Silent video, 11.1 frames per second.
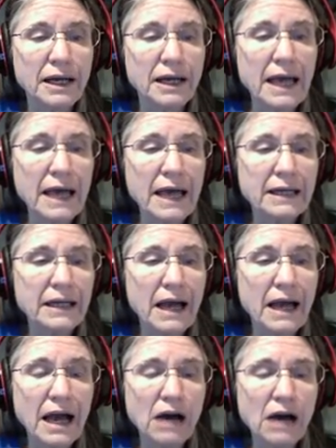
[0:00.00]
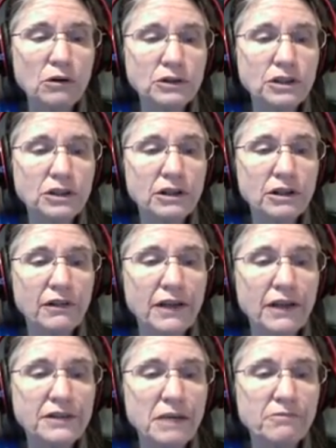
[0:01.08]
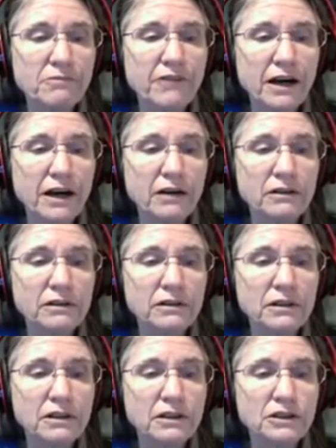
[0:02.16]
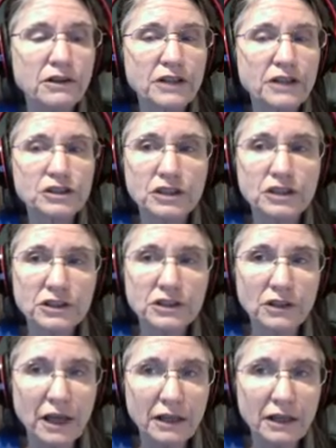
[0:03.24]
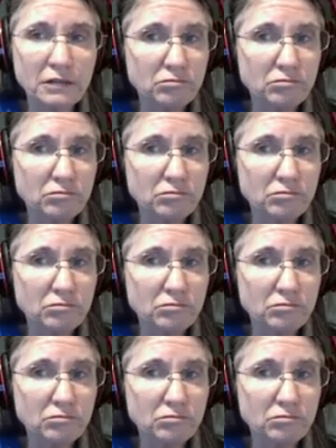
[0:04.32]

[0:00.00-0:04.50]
catting out that temp file. So that's just like,